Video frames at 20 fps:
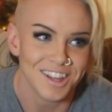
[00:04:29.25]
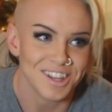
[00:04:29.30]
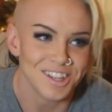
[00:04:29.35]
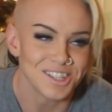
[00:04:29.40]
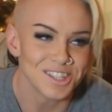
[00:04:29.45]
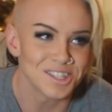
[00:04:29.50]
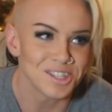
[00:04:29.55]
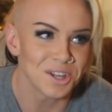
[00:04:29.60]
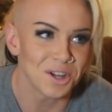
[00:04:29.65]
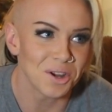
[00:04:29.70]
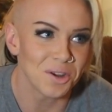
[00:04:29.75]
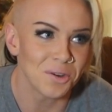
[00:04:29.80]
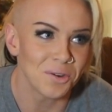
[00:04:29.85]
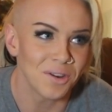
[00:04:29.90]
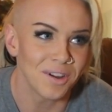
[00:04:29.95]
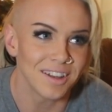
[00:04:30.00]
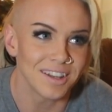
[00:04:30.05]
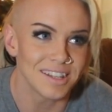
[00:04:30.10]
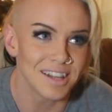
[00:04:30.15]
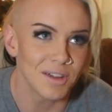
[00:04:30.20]

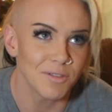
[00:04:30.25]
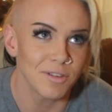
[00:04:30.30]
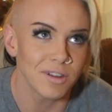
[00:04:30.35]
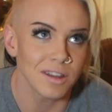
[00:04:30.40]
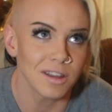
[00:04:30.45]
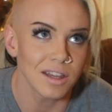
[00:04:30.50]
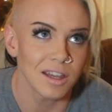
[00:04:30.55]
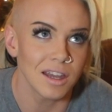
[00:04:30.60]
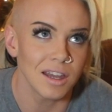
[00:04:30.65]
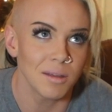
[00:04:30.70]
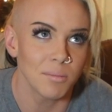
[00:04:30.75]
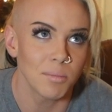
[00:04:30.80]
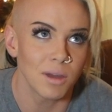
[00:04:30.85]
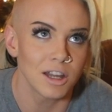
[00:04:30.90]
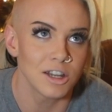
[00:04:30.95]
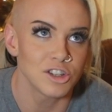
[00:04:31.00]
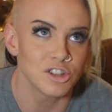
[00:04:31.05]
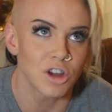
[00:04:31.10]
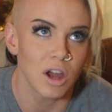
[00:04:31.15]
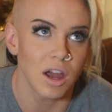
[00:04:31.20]
So definitely
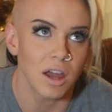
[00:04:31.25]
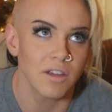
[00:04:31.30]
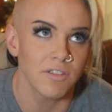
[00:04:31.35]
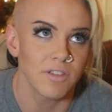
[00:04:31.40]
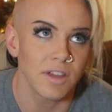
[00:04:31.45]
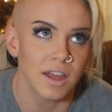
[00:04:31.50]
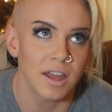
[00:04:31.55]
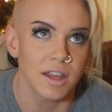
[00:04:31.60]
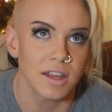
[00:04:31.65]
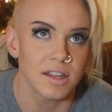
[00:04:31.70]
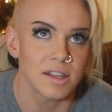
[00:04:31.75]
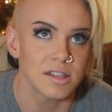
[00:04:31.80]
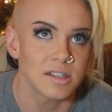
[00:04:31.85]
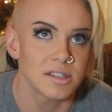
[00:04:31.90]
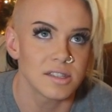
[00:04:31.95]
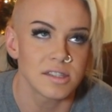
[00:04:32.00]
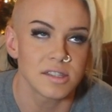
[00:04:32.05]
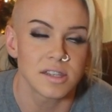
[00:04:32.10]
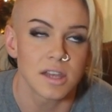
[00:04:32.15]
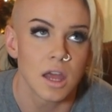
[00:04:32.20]
my drive
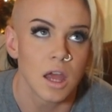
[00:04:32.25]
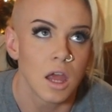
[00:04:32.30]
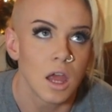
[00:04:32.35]
is,